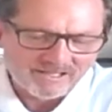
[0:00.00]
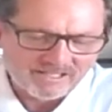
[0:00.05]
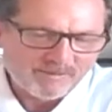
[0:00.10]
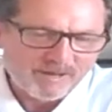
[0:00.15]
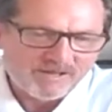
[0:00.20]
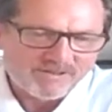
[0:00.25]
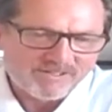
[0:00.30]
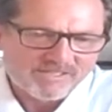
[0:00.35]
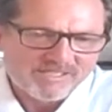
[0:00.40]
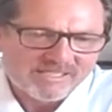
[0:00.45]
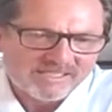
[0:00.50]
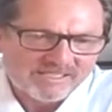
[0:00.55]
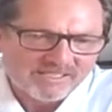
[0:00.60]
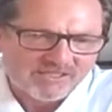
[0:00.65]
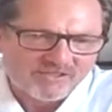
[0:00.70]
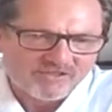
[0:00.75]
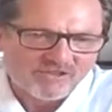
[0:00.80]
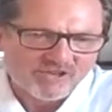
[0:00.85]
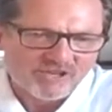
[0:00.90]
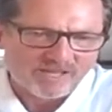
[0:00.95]
I suppose,
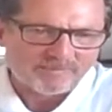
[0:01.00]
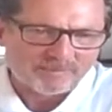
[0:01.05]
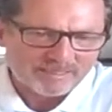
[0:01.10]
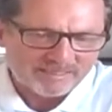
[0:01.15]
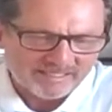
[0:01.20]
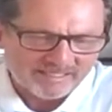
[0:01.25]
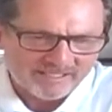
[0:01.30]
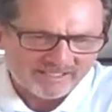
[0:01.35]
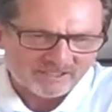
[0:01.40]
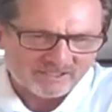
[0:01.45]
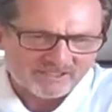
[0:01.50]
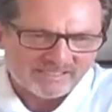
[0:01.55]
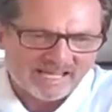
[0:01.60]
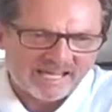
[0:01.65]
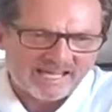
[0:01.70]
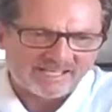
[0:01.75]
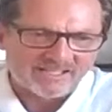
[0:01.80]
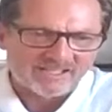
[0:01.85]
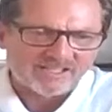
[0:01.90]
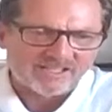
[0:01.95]

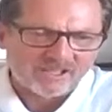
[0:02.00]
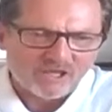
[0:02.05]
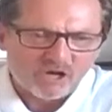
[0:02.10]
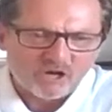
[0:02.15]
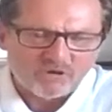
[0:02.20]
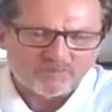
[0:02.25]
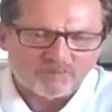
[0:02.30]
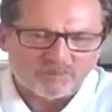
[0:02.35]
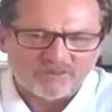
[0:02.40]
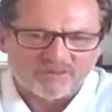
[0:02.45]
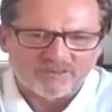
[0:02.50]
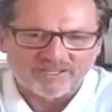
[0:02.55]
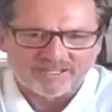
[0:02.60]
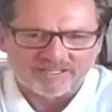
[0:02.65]
geopolitical and global